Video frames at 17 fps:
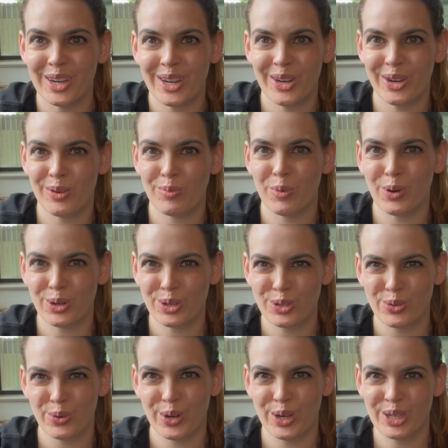hear more
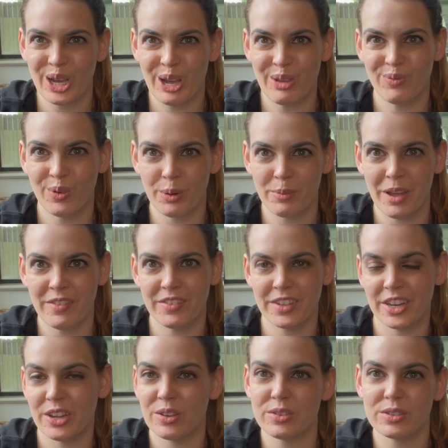storytime format
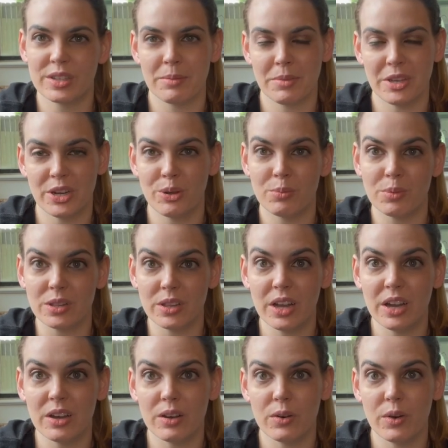videos, let me know
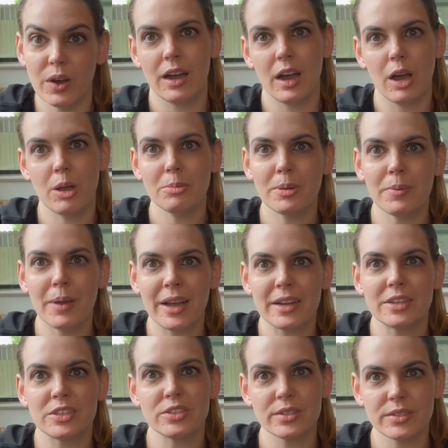below. I'll be
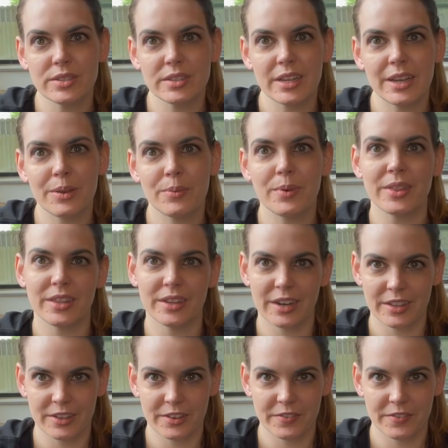back on Tuesday with another